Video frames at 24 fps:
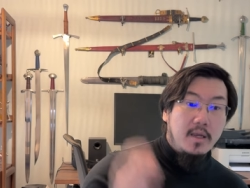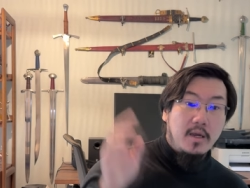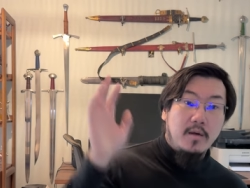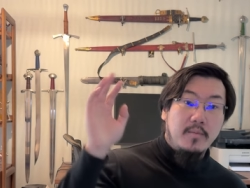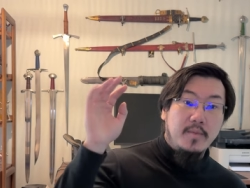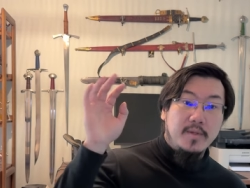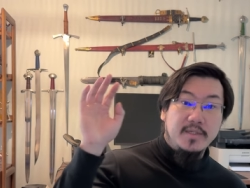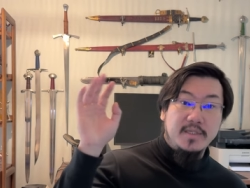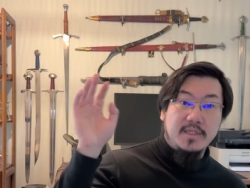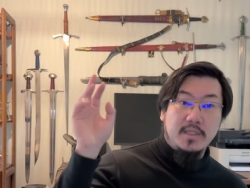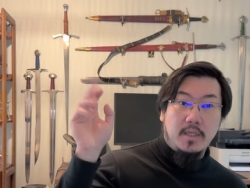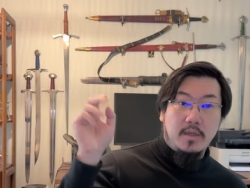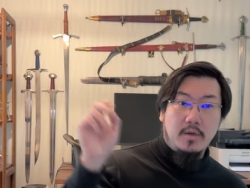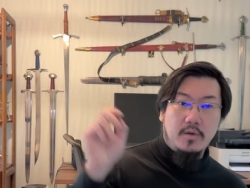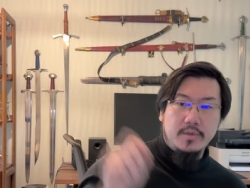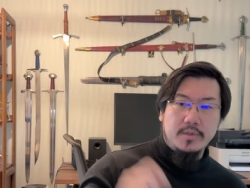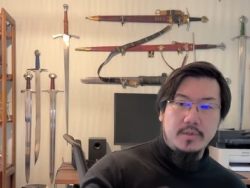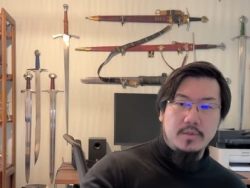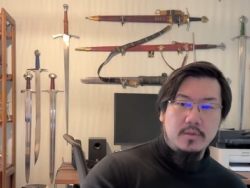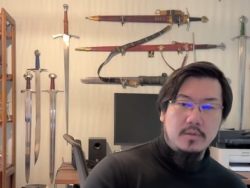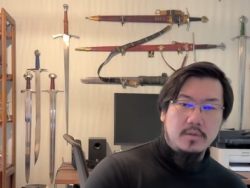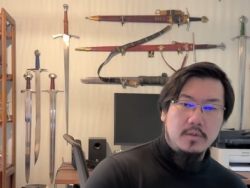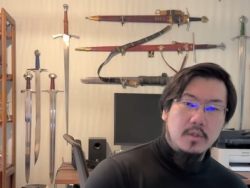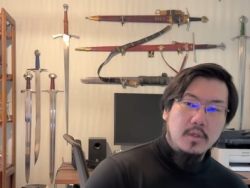carbon
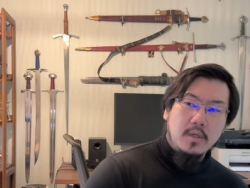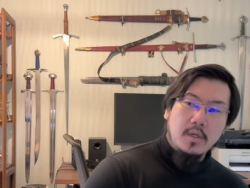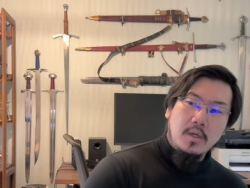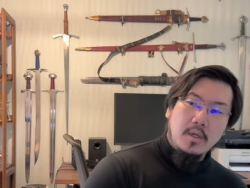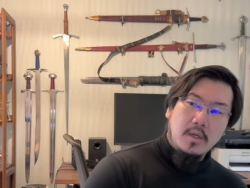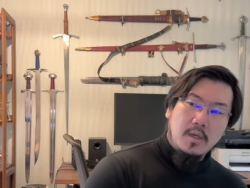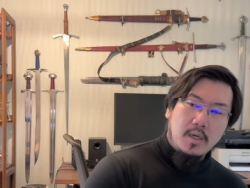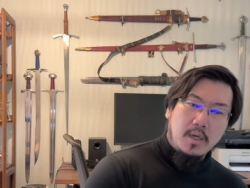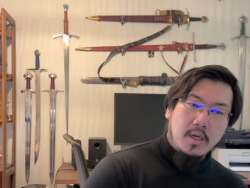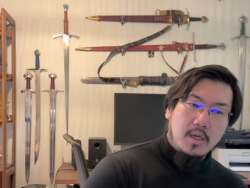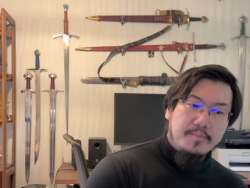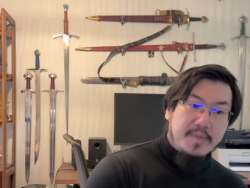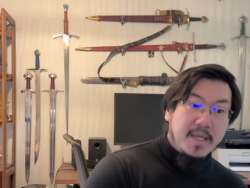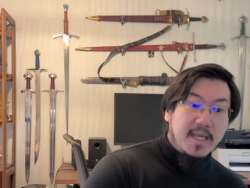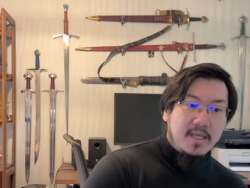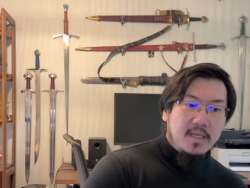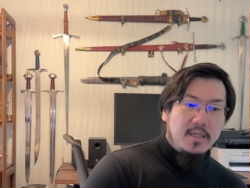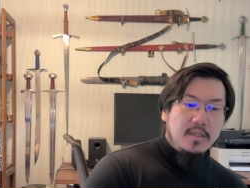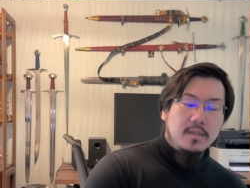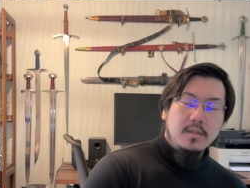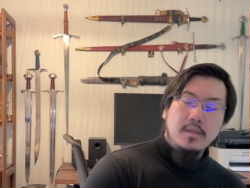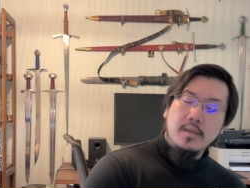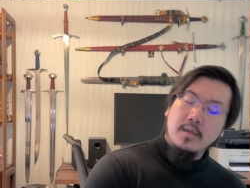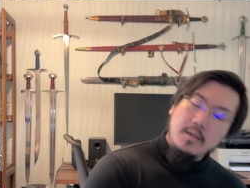steels, uh,
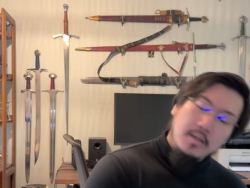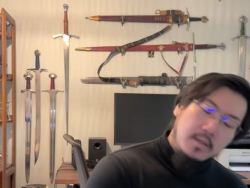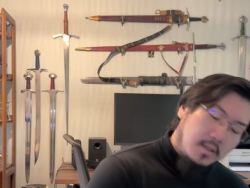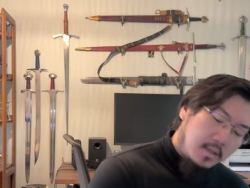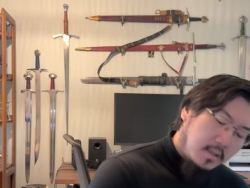peened.